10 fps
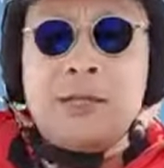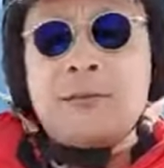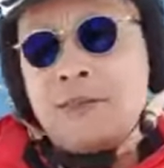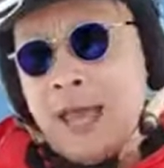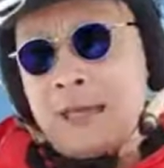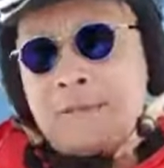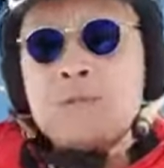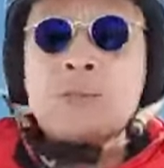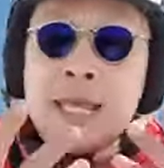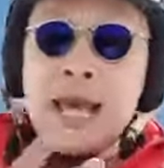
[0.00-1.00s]
Then,
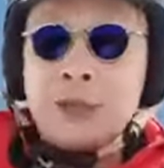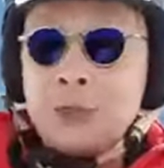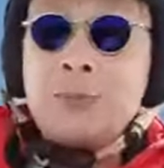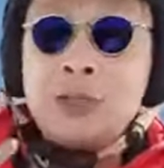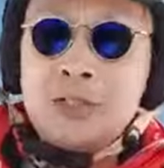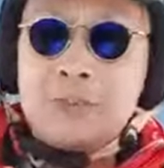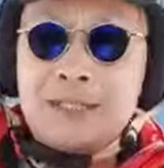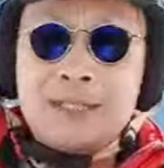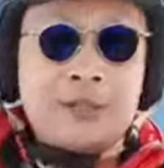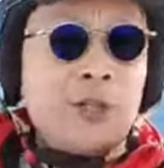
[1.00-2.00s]
yeah, you build a
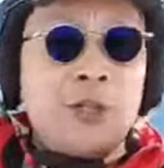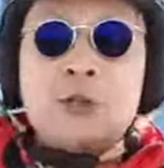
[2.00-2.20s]
business.